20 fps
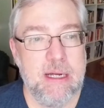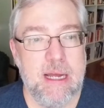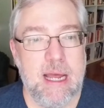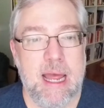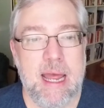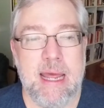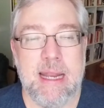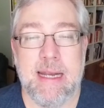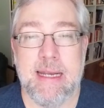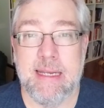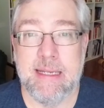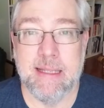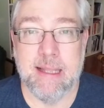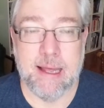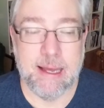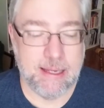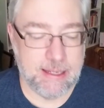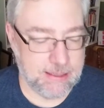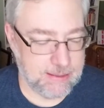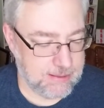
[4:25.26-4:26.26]
and I didn't
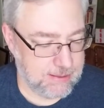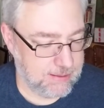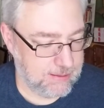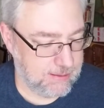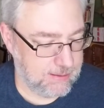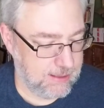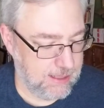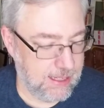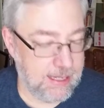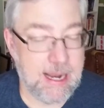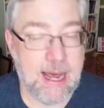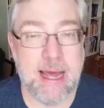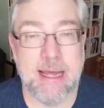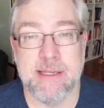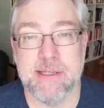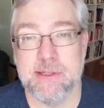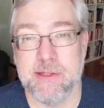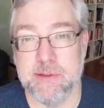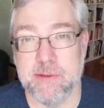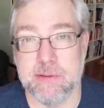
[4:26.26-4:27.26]
like it. In high
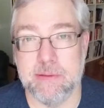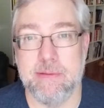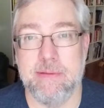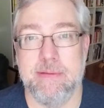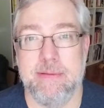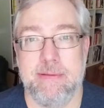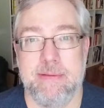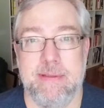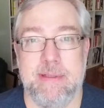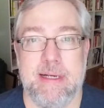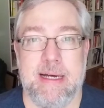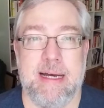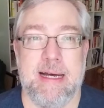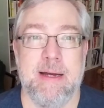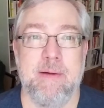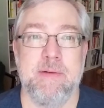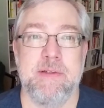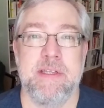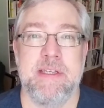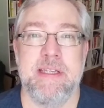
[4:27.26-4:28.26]
school, I
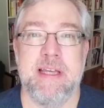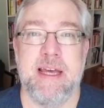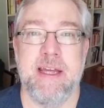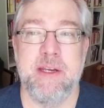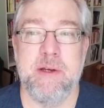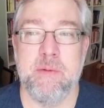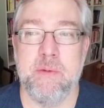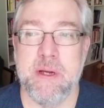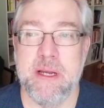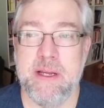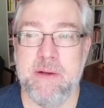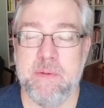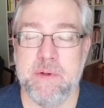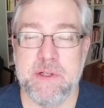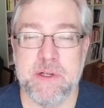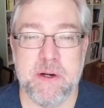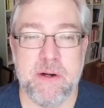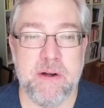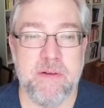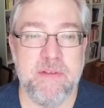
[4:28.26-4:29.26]
was assigned to read
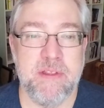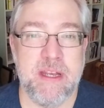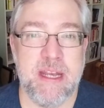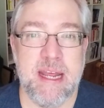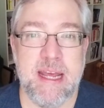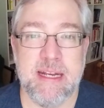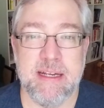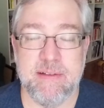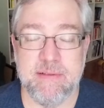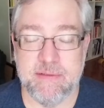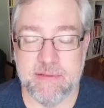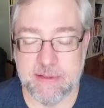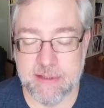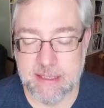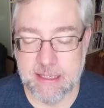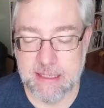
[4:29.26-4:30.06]
Return of the Native,